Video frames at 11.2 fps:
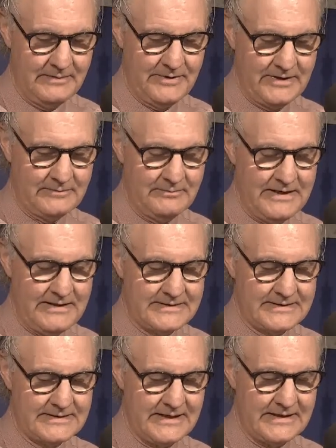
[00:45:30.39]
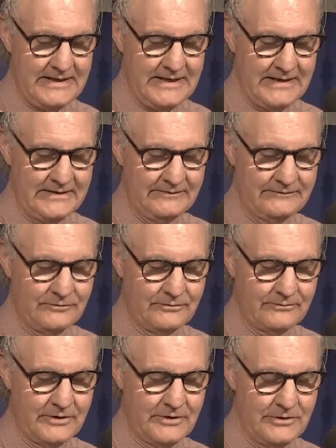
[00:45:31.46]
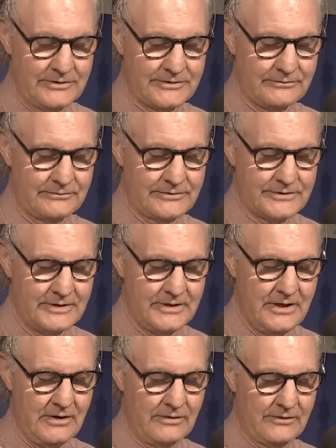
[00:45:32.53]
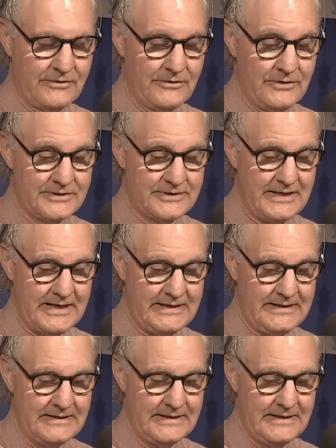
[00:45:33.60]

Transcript: but it meets again for rehearsals on Thursday